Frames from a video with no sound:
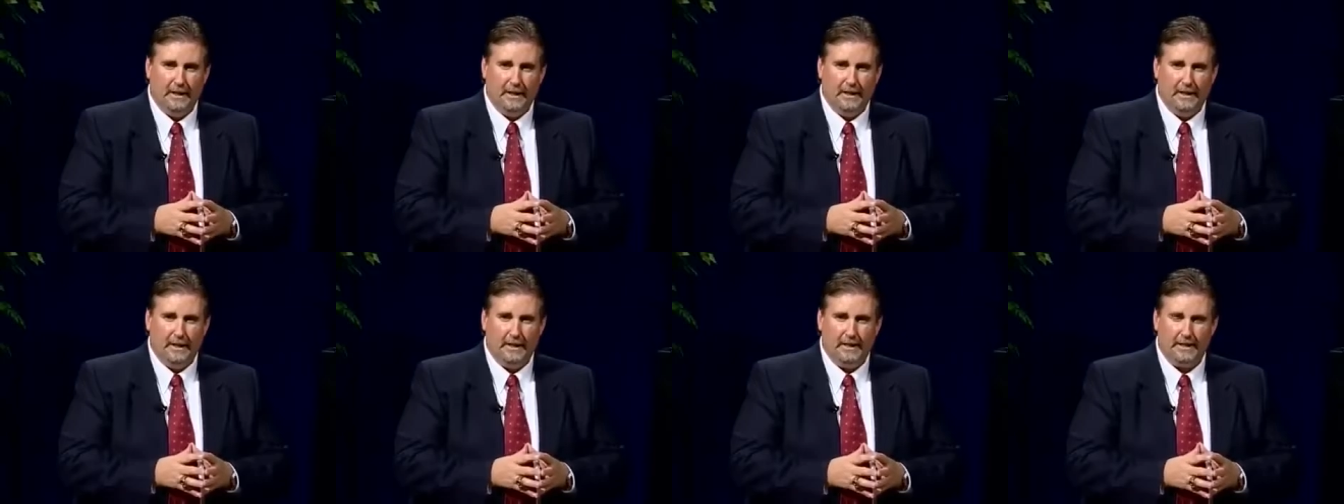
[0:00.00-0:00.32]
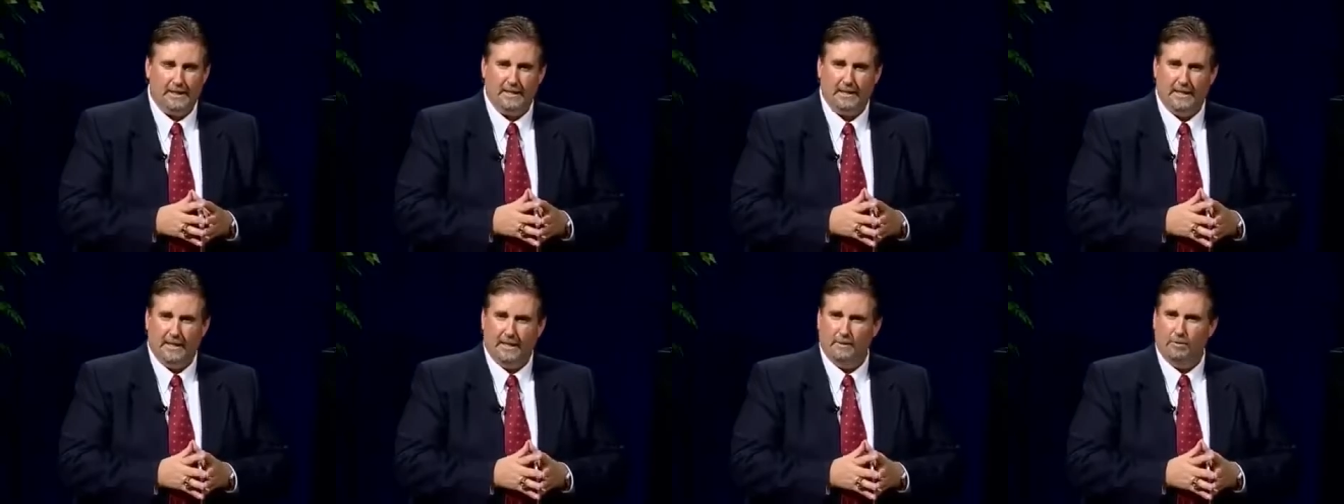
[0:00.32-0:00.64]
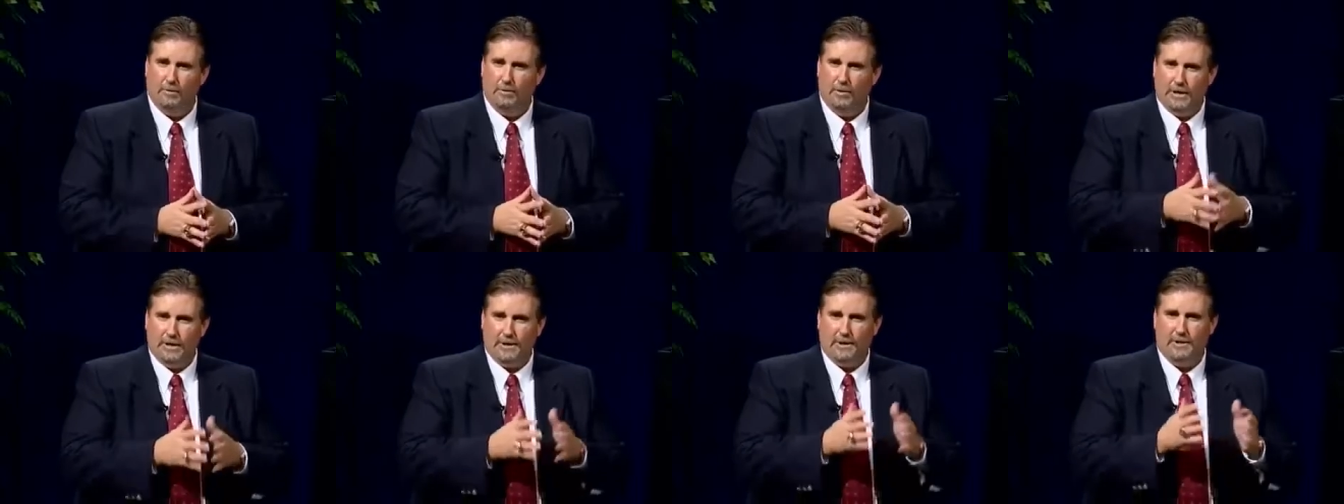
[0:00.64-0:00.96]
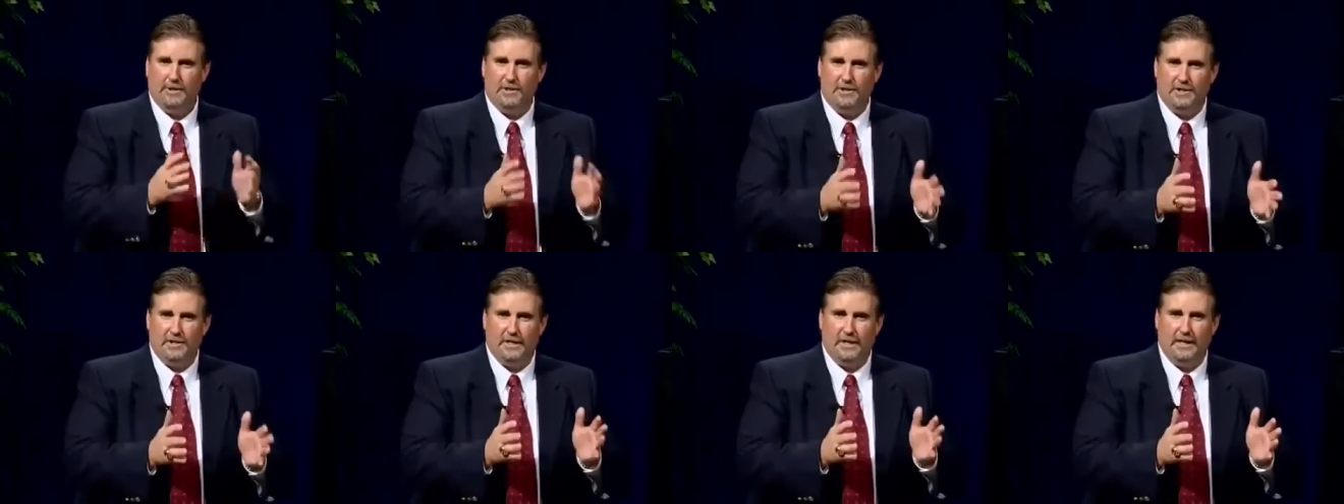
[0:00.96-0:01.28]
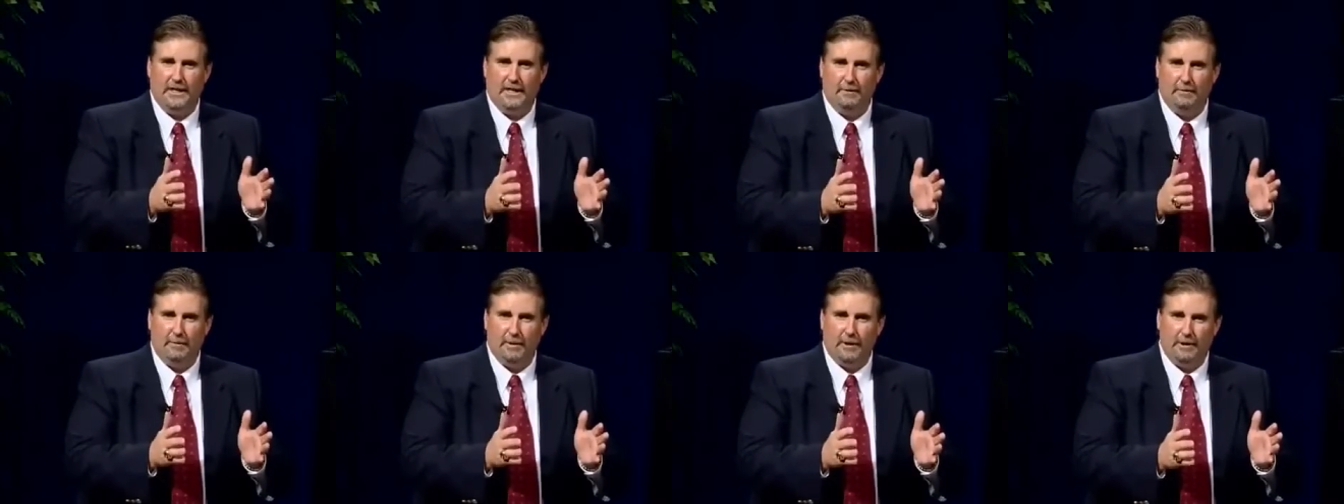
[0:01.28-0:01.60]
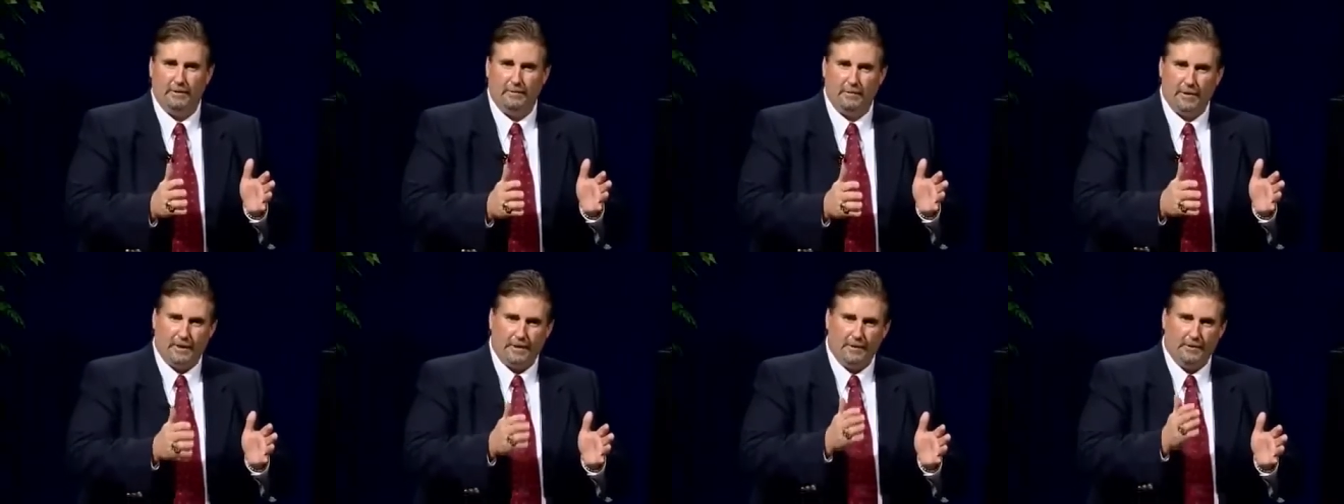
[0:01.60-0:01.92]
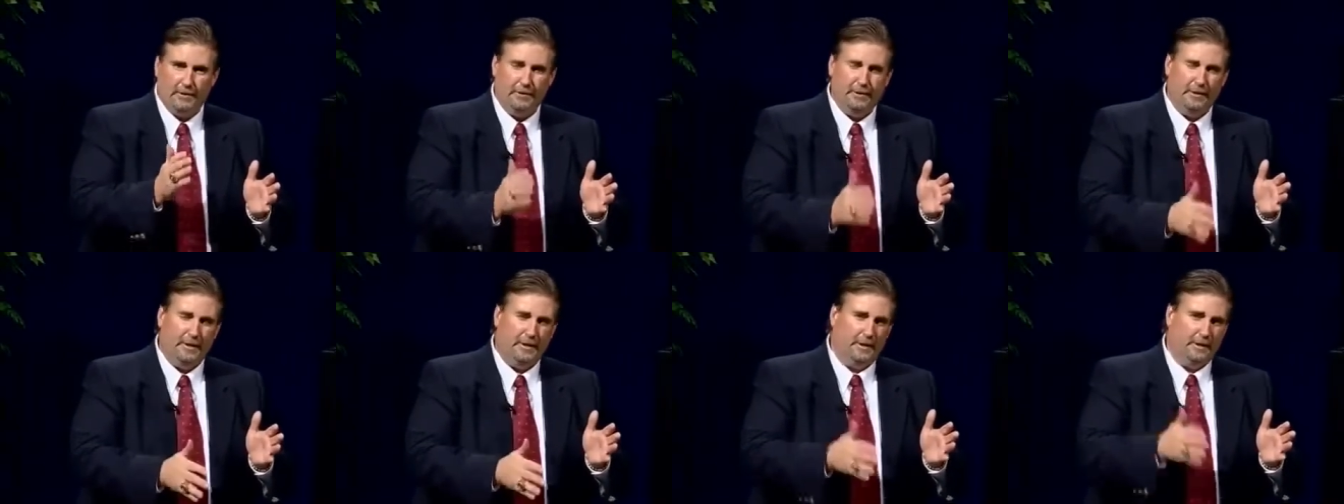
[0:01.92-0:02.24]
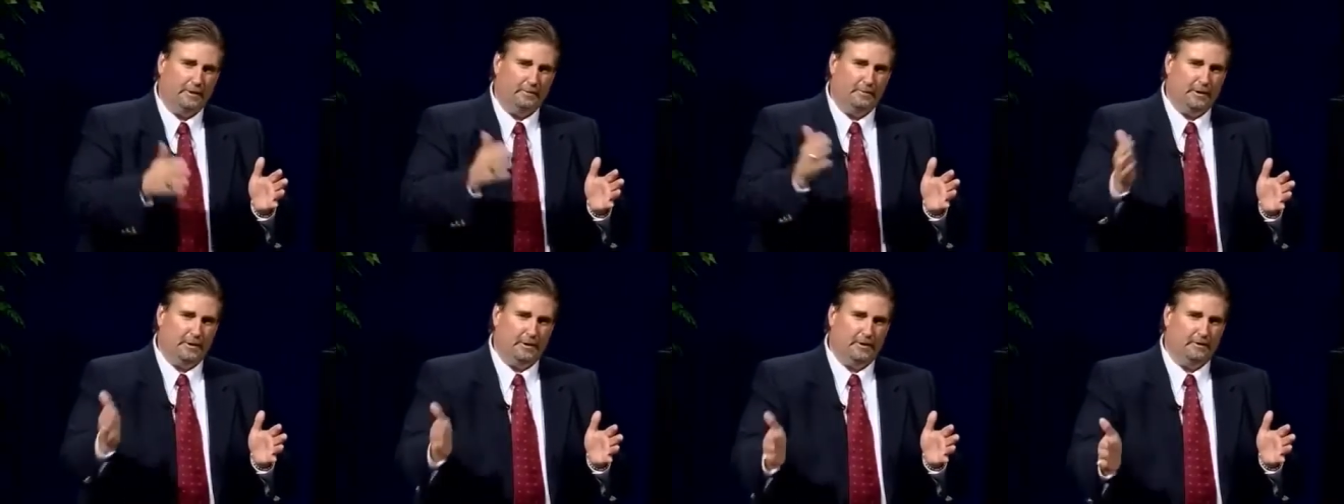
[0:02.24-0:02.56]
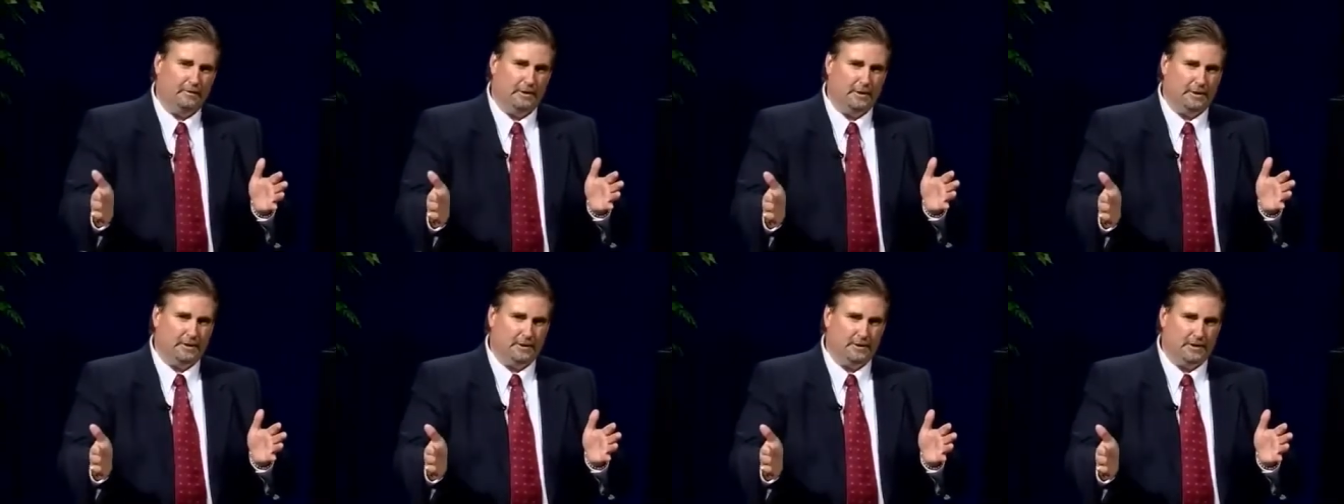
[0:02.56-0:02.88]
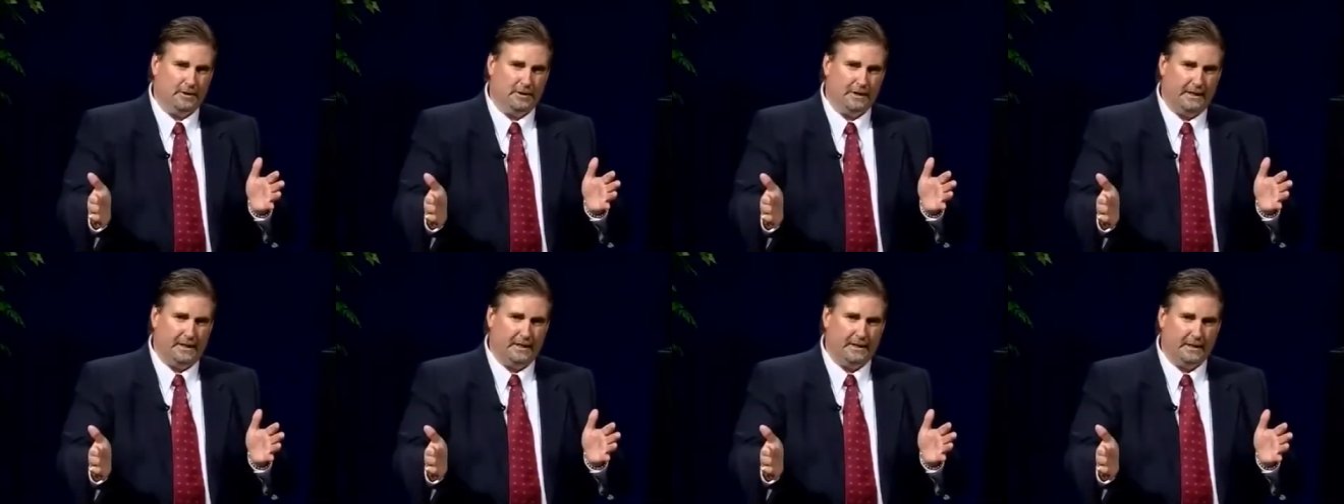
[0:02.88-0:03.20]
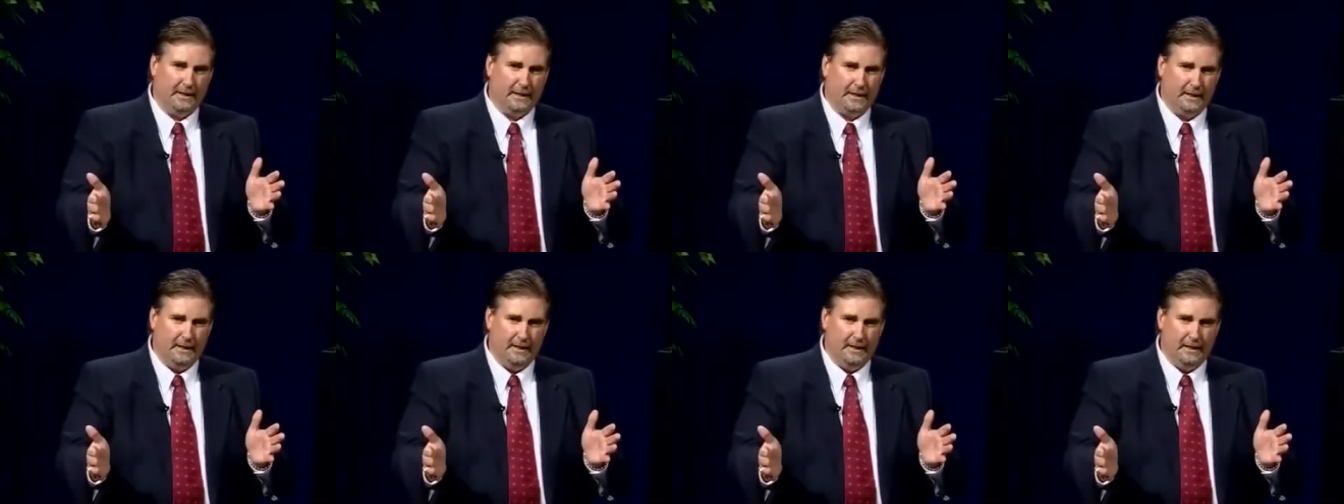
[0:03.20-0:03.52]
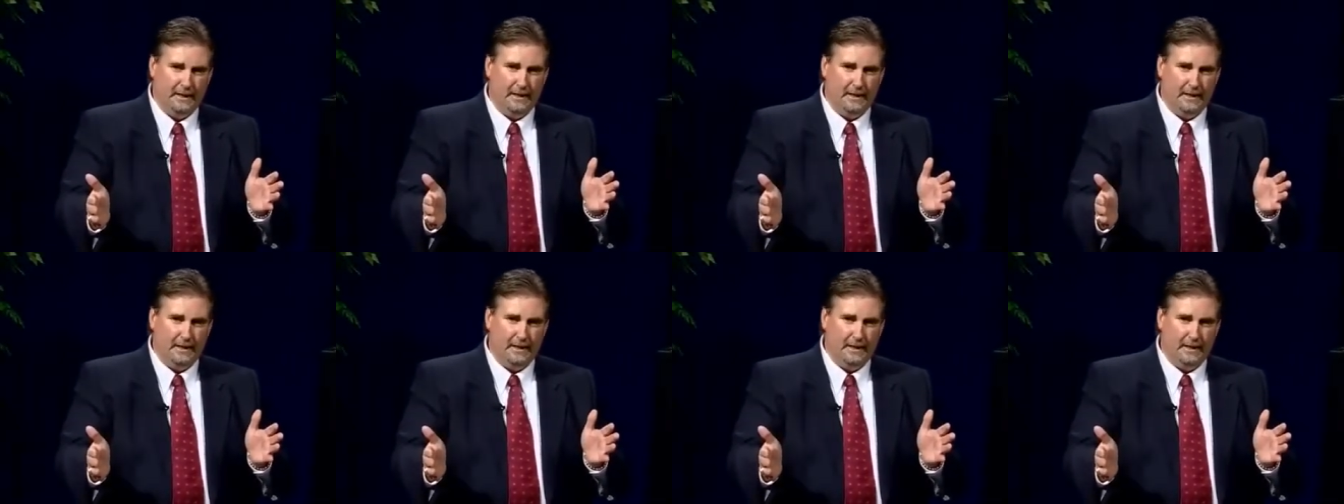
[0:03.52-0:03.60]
And it's not what you say when you're recruiting and what you're selling.